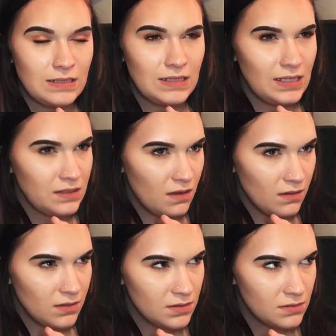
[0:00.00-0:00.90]
$18,
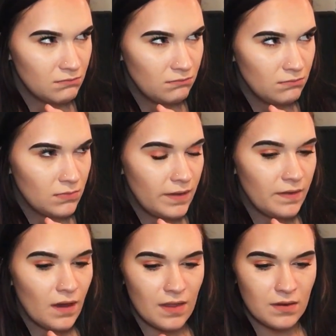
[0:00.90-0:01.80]
and then
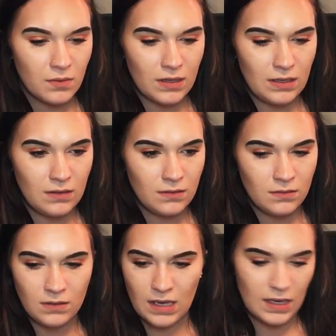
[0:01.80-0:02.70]
the other one
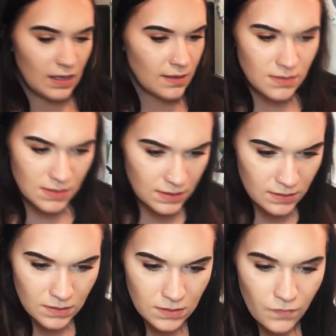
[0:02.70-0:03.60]
is
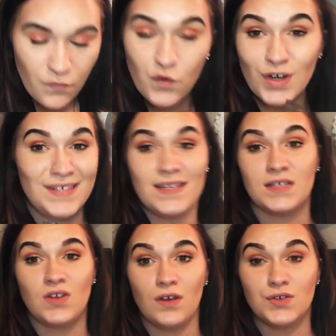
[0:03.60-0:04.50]
$46.
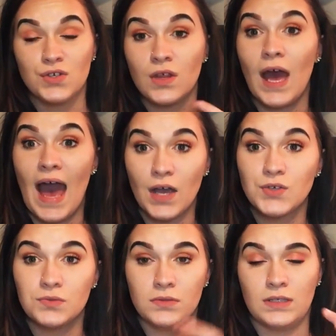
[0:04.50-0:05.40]
So the
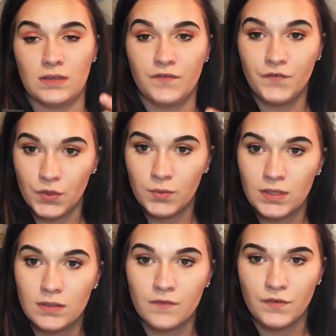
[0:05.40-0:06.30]
actual, like the full
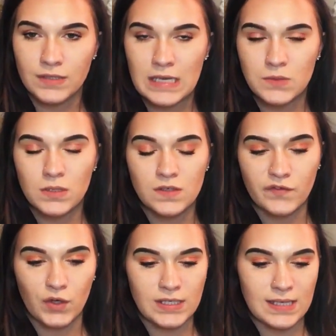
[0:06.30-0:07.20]
one, the full size one is
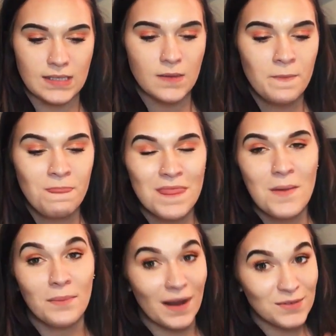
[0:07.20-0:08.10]
$46.
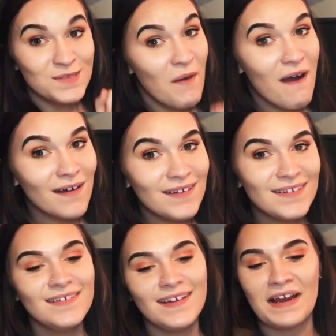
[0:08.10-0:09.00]
But I was smart
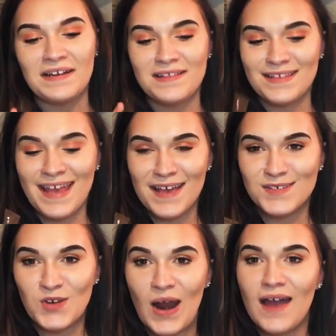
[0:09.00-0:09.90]
and I did the
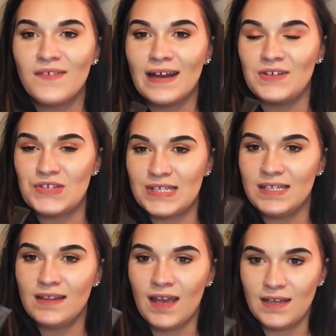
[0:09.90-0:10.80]
test drive and I just
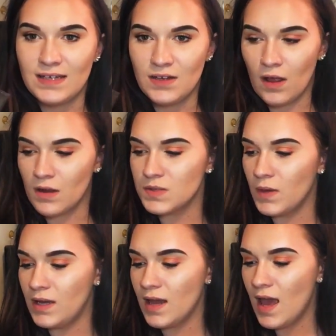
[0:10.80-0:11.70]
did the $18
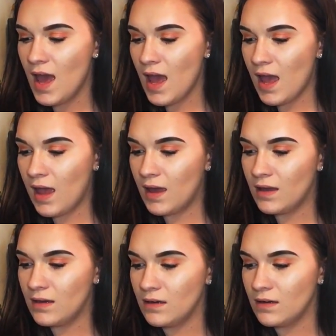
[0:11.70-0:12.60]
one,
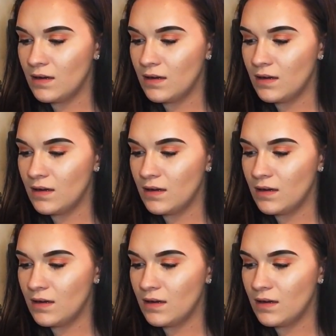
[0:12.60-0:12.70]
and